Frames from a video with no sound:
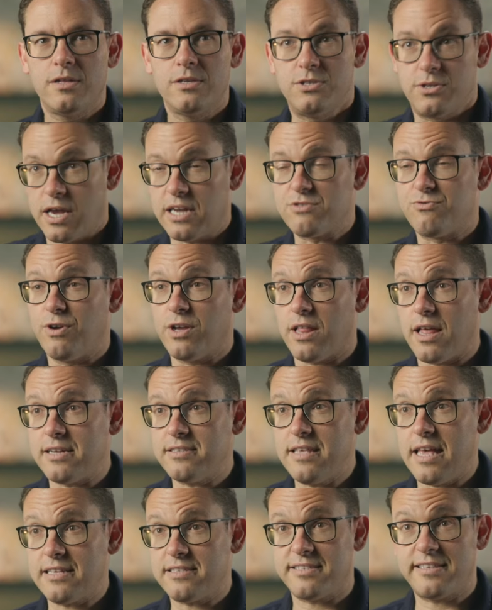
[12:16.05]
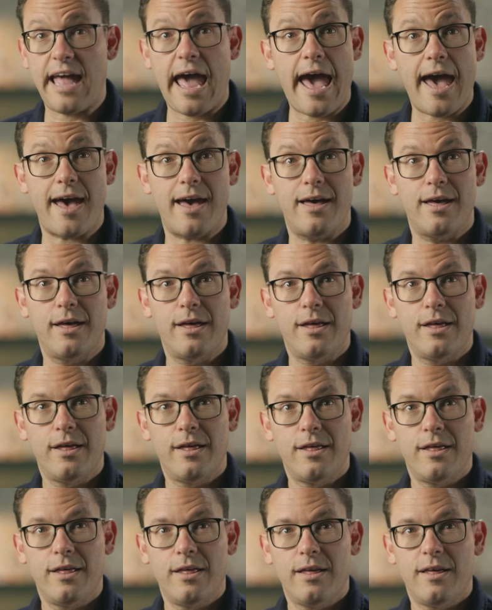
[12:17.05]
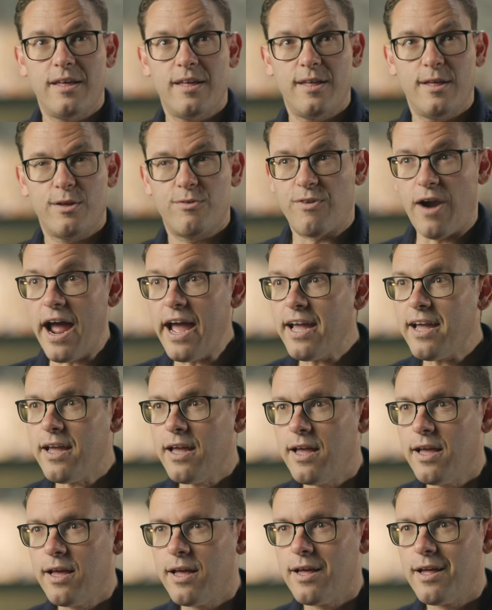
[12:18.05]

Do you guys realize that stat? Right?